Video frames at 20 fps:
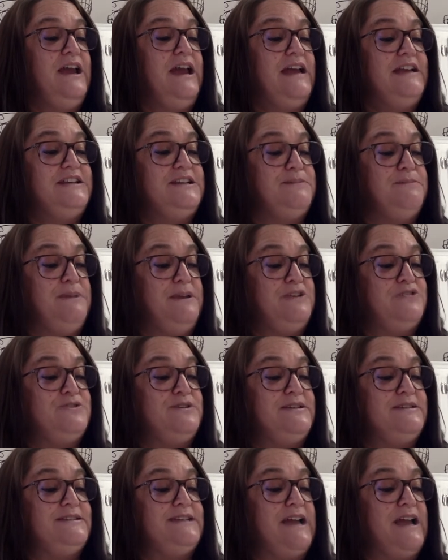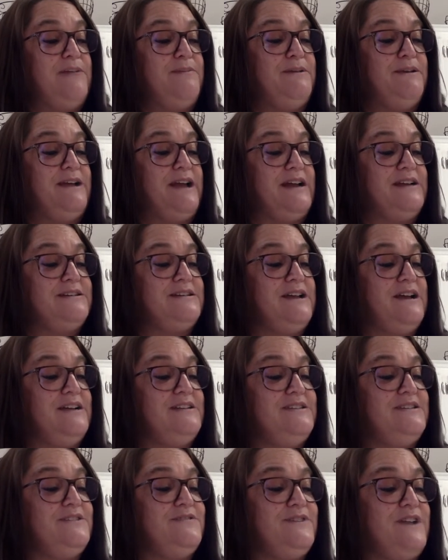and Dimitri Simon got
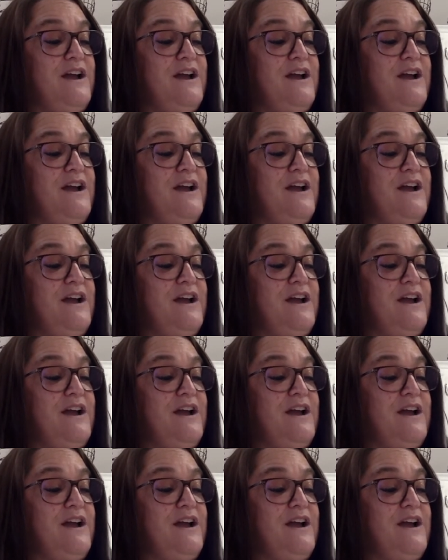tons of